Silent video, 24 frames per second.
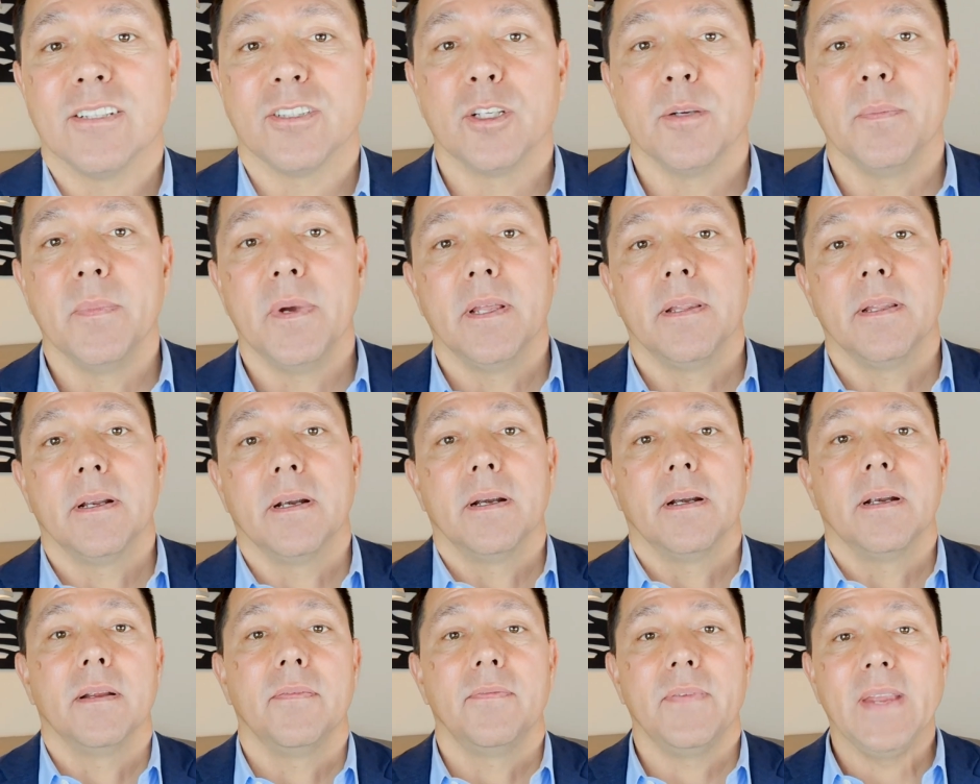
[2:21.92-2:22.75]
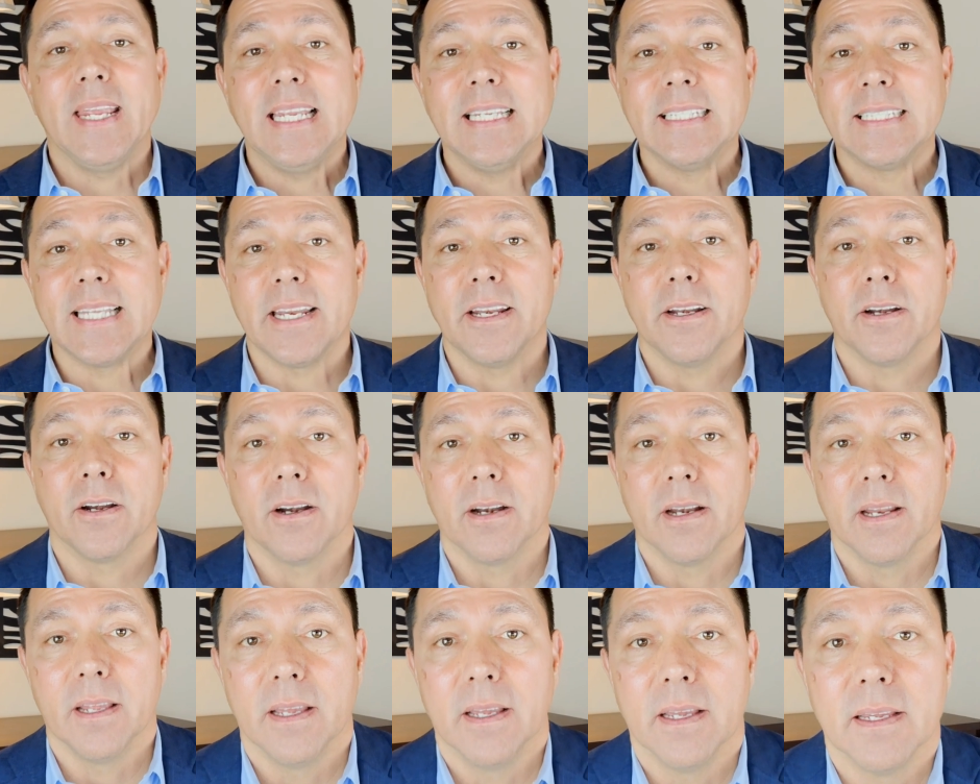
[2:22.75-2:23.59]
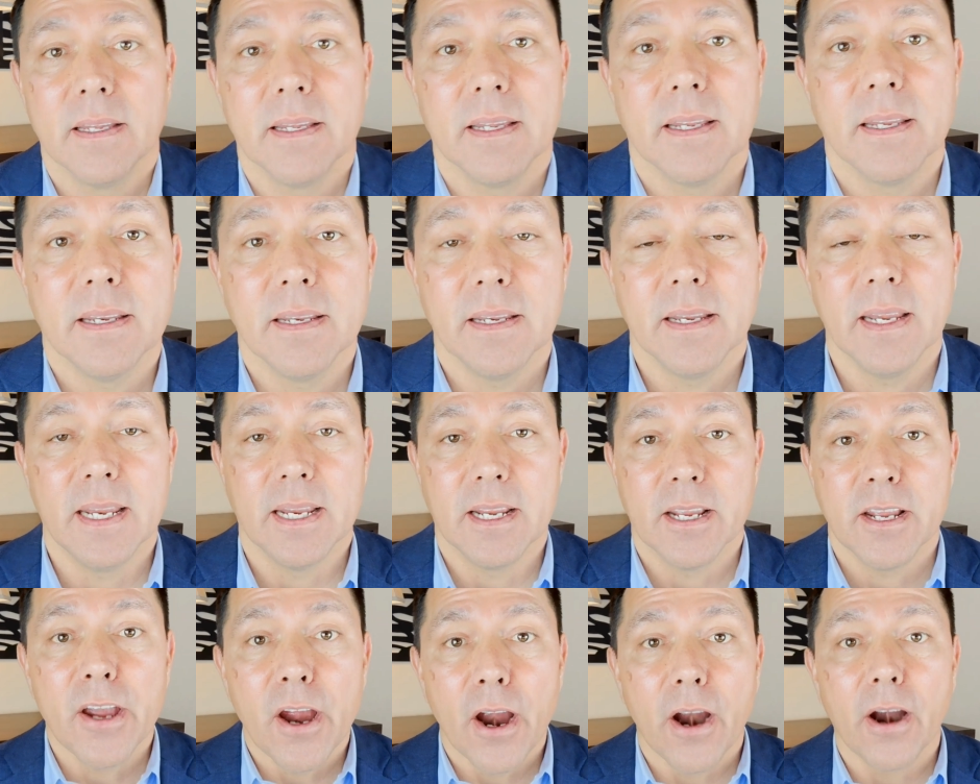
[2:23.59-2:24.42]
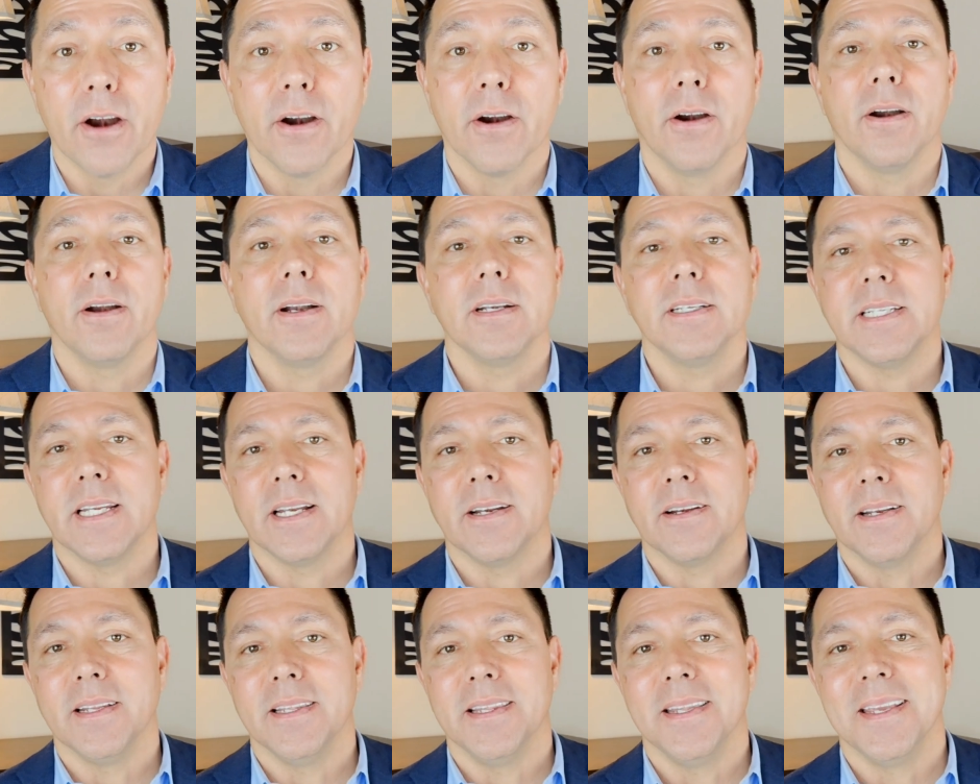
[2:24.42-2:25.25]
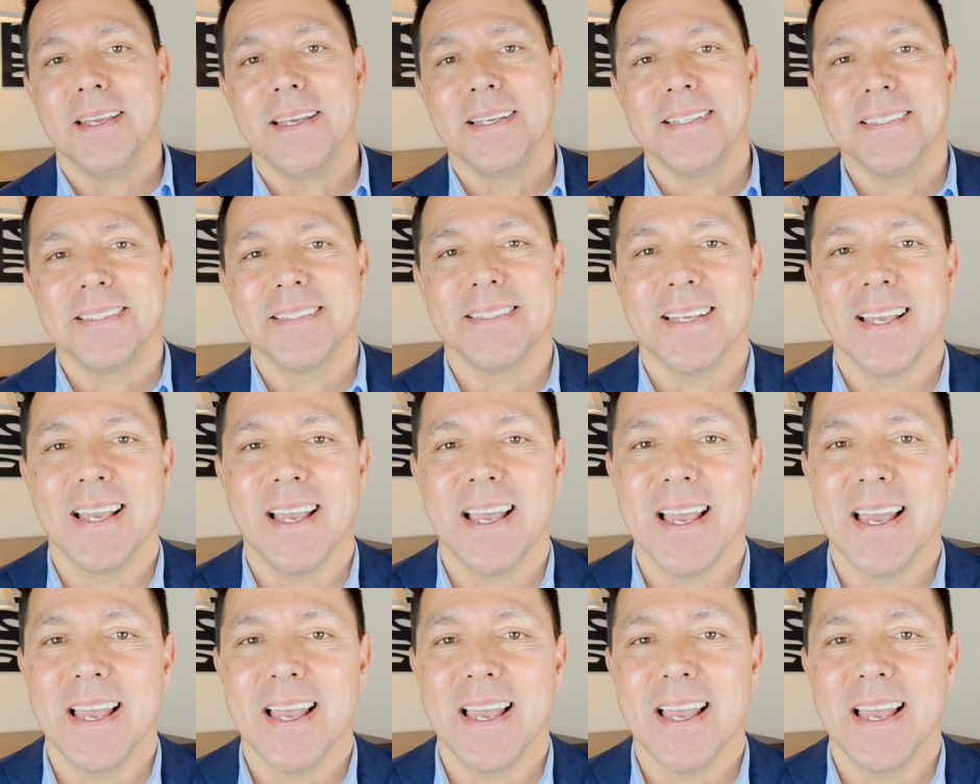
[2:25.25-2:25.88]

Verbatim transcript: some other fees that you're going to incur during this,